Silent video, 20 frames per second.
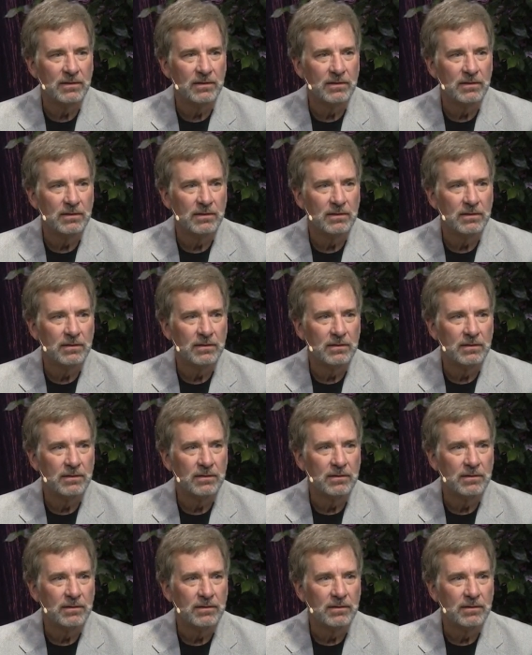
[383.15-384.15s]

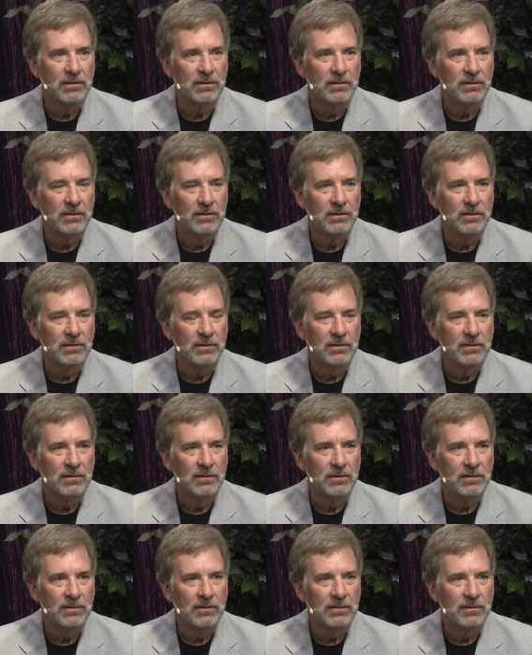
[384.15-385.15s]

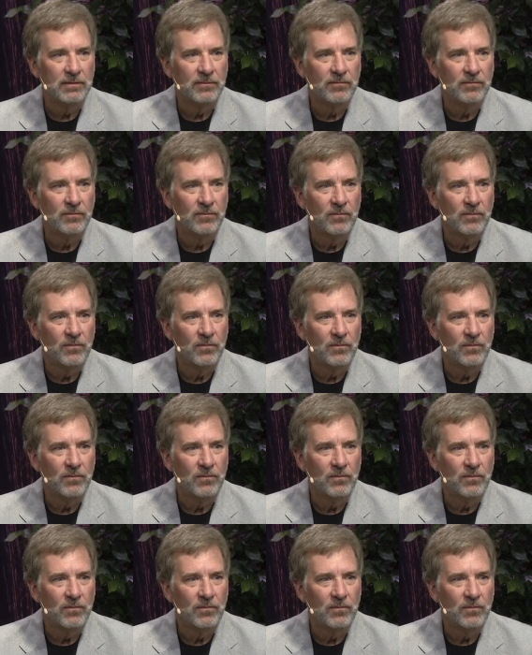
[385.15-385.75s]
Nothing is said.